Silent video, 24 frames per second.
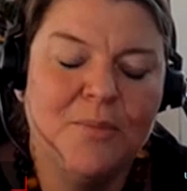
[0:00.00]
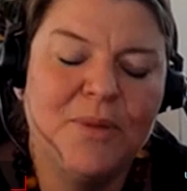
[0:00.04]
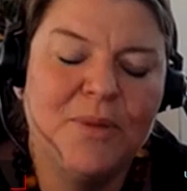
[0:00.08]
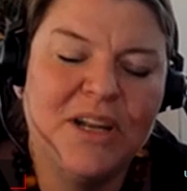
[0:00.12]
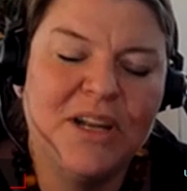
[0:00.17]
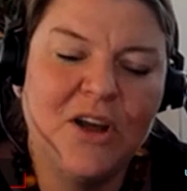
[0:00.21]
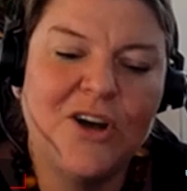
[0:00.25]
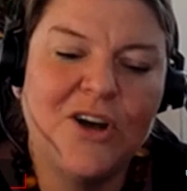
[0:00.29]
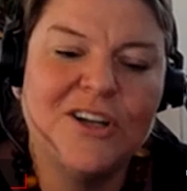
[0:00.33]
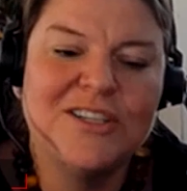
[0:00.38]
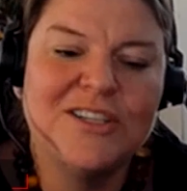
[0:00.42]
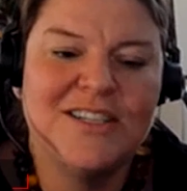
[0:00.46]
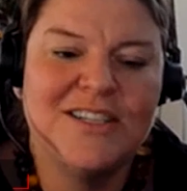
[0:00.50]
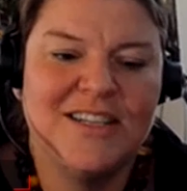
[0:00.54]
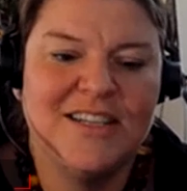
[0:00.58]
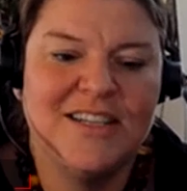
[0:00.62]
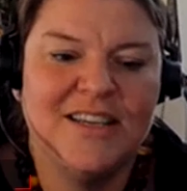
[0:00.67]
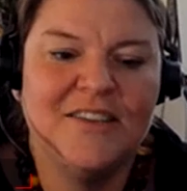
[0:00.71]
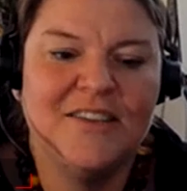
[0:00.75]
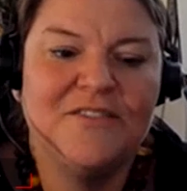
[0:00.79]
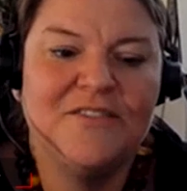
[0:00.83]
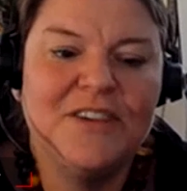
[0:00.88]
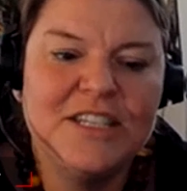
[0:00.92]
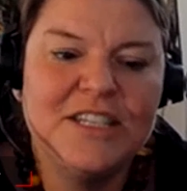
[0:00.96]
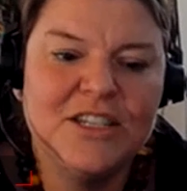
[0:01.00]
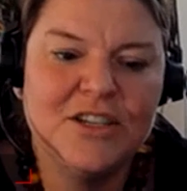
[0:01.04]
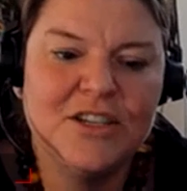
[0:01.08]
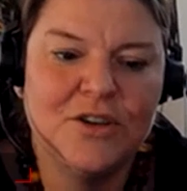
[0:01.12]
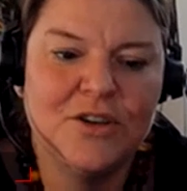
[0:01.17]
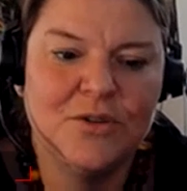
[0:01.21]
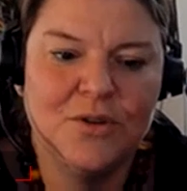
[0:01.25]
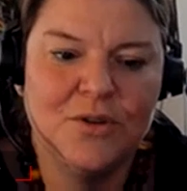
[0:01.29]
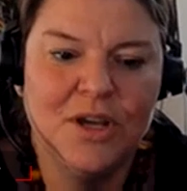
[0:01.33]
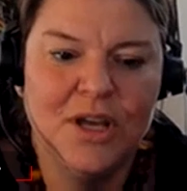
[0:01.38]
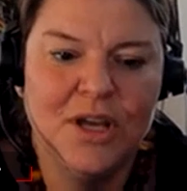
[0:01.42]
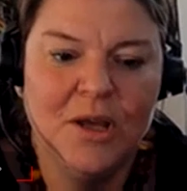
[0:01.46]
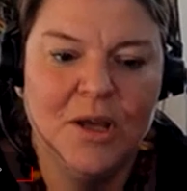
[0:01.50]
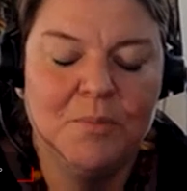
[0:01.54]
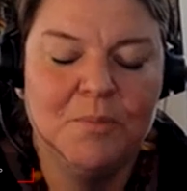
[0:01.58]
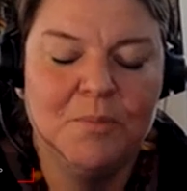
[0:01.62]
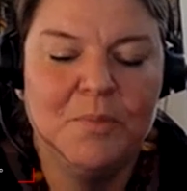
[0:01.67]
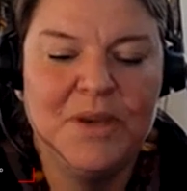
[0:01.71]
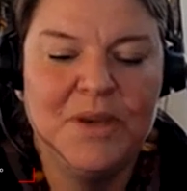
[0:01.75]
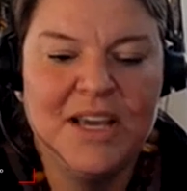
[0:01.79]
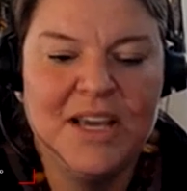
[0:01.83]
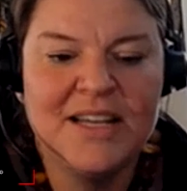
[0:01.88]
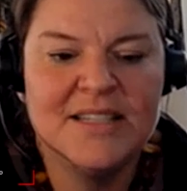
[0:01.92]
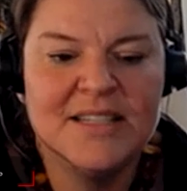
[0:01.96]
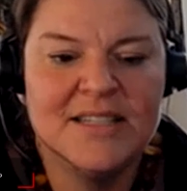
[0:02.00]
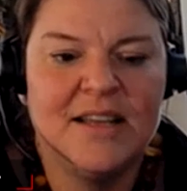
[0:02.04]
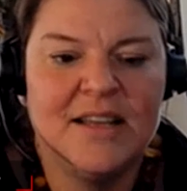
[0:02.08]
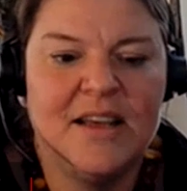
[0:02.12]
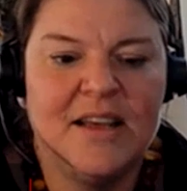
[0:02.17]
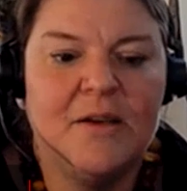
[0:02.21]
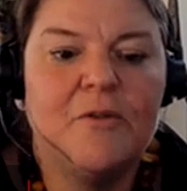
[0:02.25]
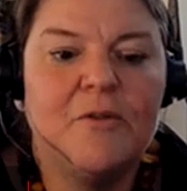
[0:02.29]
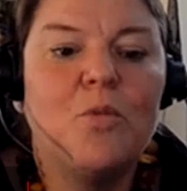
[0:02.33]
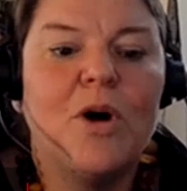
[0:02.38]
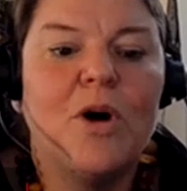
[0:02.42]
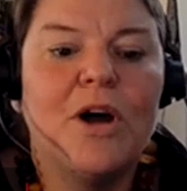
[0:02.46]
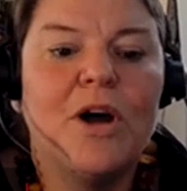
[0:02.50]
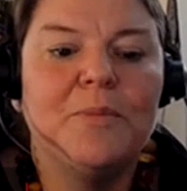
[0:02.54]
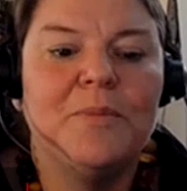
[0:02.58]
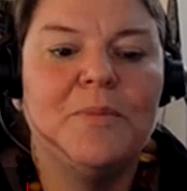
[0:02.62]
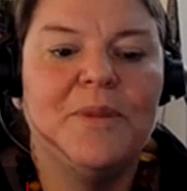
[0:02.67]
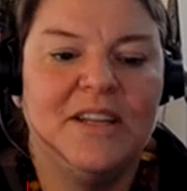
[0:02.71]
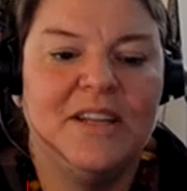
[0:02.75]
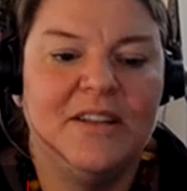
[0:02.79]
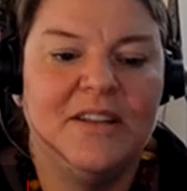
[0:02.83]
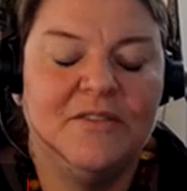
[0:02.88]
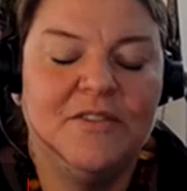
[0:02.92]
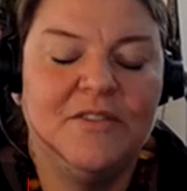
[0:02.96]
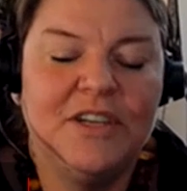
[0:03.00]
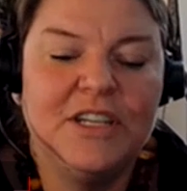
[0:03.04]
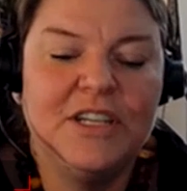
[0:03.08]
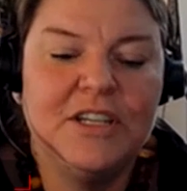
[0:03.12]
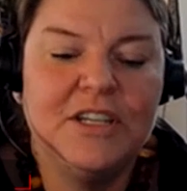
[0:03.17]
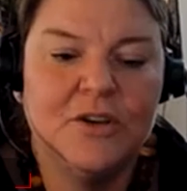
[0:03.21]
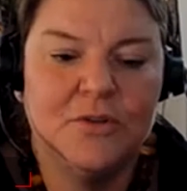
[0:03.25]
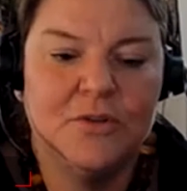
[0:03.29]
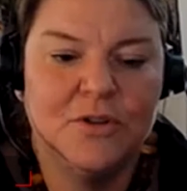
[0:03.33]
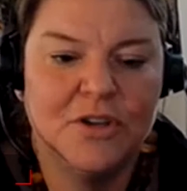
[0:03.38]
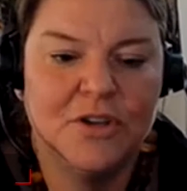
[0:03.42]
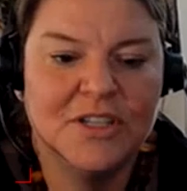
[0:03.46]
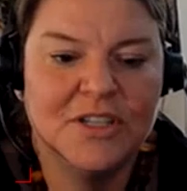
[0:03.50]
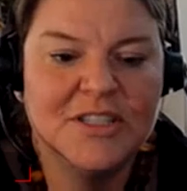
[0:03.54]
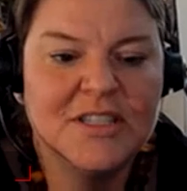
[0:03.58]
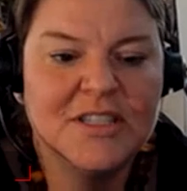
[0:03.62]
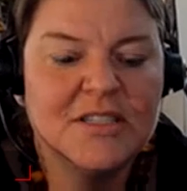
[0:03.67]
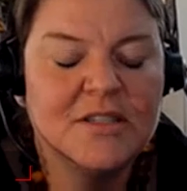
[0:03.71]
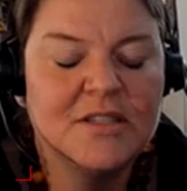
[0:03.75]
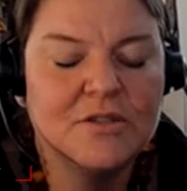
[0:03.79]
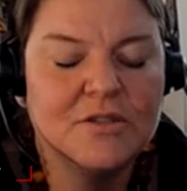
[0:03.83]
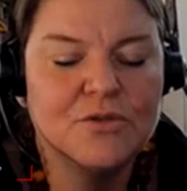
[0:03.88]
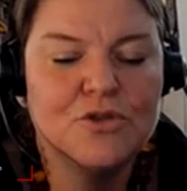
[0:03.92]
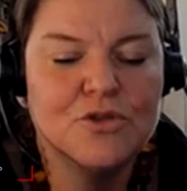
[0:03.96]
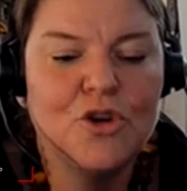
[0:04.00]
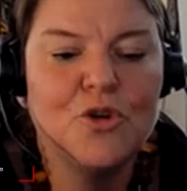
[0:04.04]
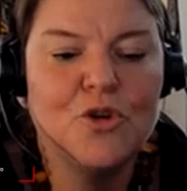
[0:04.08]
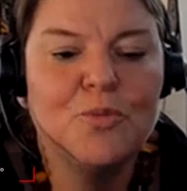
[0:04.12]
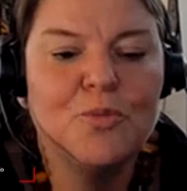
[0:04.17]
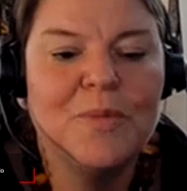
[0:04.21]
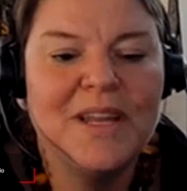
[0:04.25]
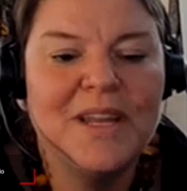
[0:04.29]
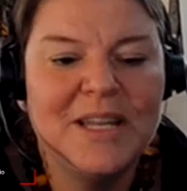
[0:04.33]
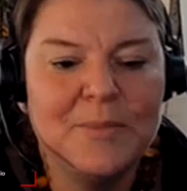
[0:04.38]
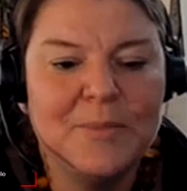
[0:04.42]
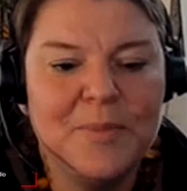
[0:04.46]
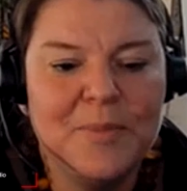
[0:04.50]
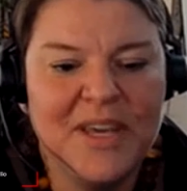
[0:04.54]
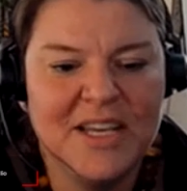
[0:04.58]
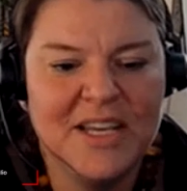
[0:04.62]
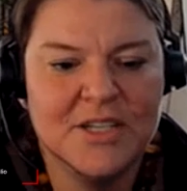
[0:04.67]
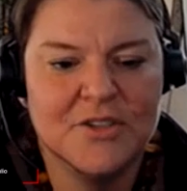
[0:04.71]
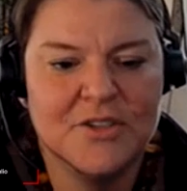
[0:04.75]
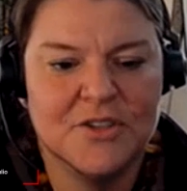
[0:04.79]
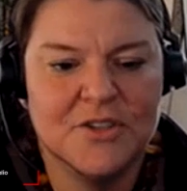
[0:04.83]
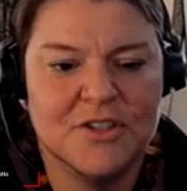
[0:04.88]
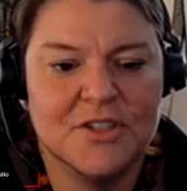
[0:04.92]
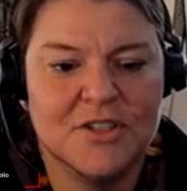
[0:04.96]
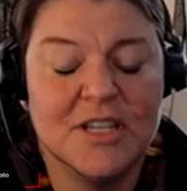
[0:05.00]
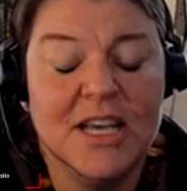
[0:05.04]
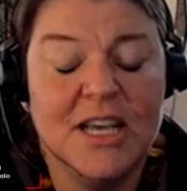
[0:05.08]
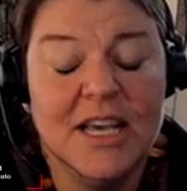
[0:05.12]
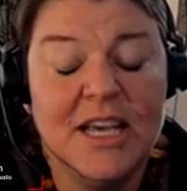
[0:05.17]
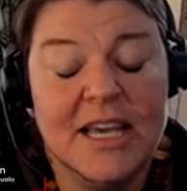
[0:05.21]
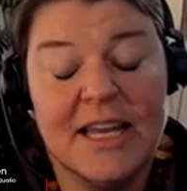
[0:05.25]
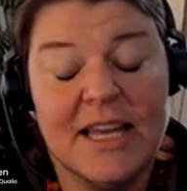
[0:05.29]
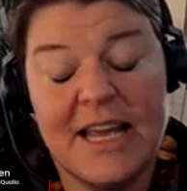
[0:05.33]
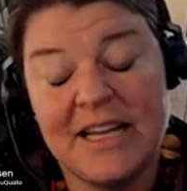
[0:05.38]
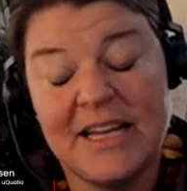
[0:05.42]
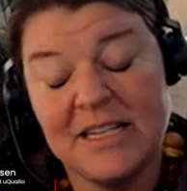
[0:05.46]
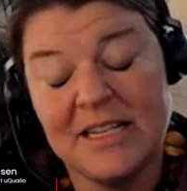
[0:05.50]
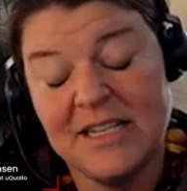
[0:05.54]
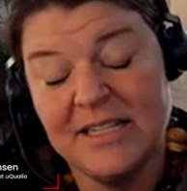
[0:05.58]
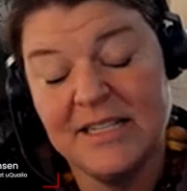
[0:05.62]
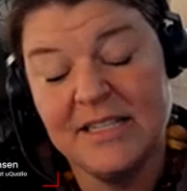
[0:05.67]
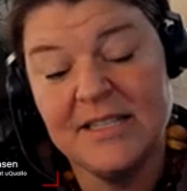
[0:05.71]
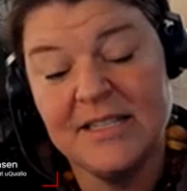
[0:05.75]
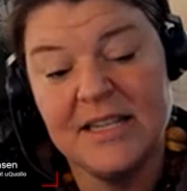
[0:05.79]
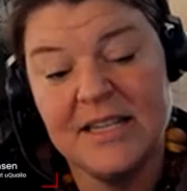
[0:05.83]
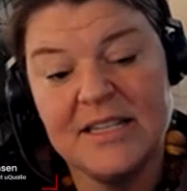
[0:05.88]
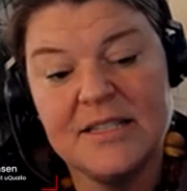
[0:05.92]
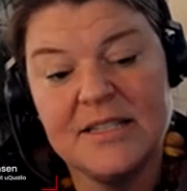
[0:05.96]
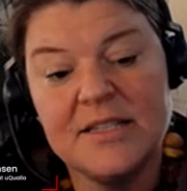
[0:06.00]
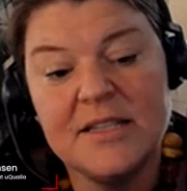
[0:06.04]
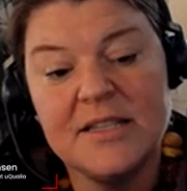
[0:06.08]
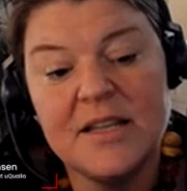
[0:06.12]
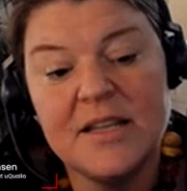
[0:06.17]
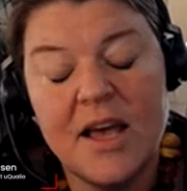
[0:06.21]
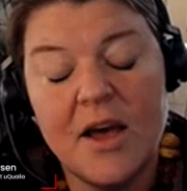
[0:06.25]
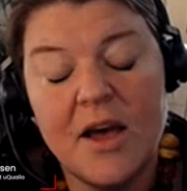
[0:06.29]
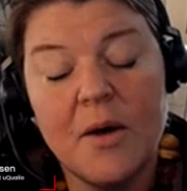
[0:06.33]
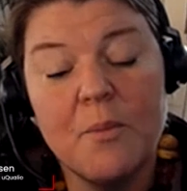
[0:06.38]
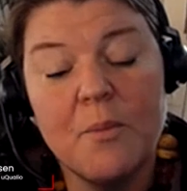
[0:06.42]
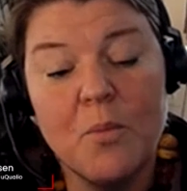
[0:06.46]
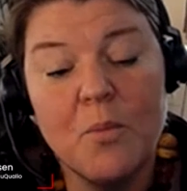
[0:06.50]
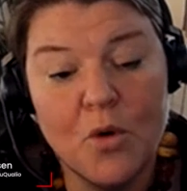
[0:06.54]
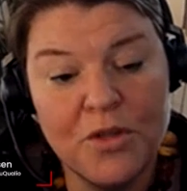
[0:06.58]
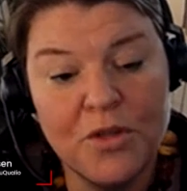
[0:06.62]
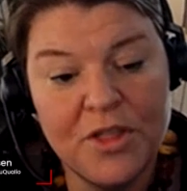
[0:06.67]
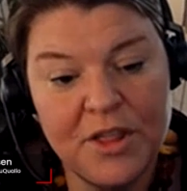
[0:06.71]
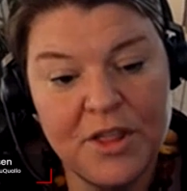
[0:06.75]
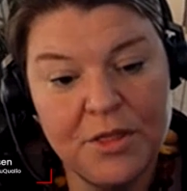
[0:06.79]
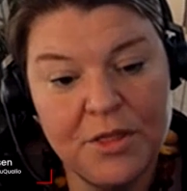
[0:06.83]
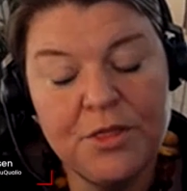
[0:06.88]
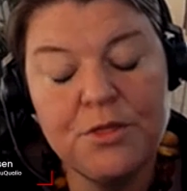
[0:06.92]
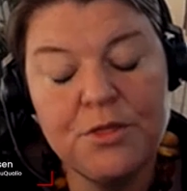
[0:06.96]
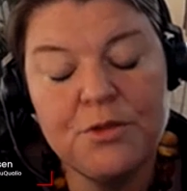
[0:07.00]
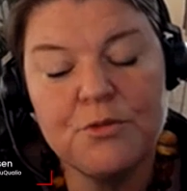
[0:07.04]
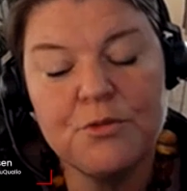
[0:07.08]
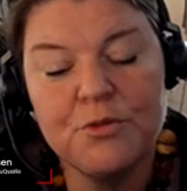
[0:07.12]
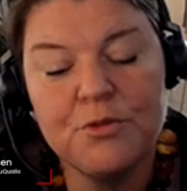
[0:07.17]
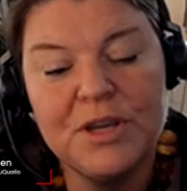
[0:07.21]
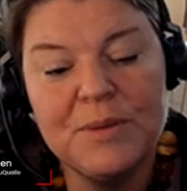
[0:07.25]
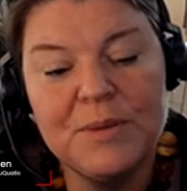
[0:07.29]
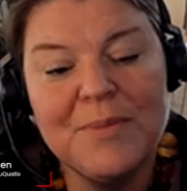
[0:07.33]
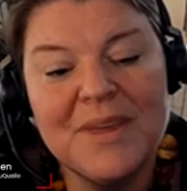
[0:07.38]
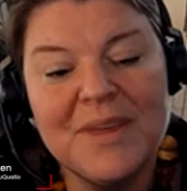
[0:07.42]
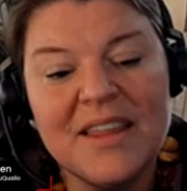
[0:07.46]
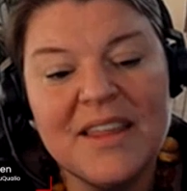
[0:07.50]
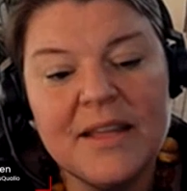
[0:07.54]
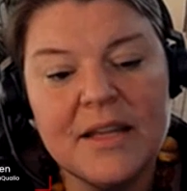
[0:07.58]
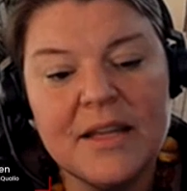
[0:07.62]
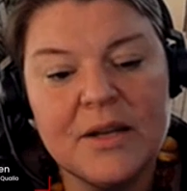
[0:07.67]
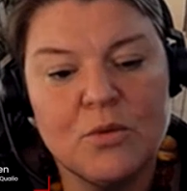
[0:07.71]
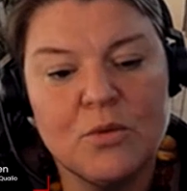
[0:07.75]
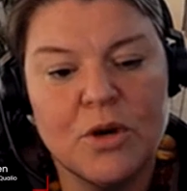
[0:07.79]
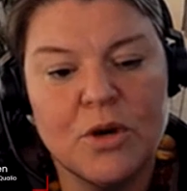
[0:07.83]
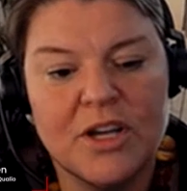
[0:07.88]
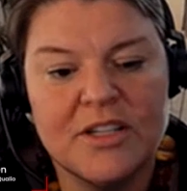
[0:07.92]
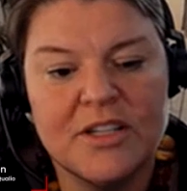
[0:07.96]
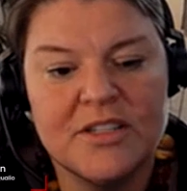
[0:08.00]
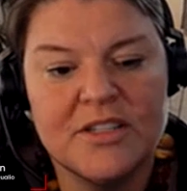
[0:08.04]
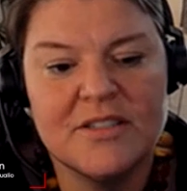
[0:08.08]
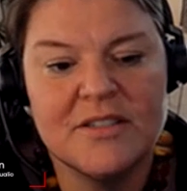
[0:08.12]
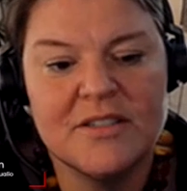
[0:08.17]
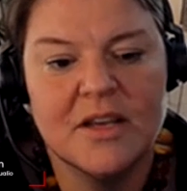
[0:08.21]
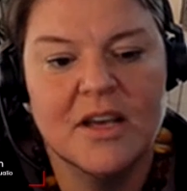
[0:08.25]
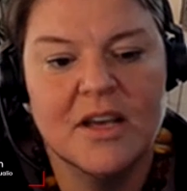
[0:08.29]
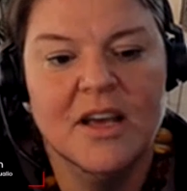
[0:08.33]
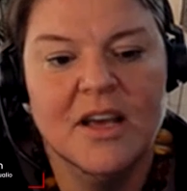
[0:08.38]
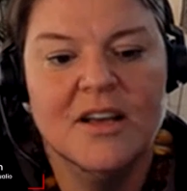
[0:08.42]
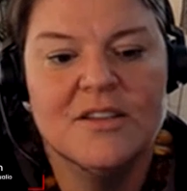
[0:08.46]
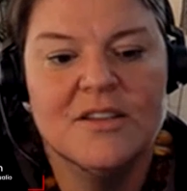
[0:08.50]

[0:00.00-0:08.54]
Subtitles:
But honestly, a video, because a 1 minute video consists of so many pictures, it actually says more than 3 million words.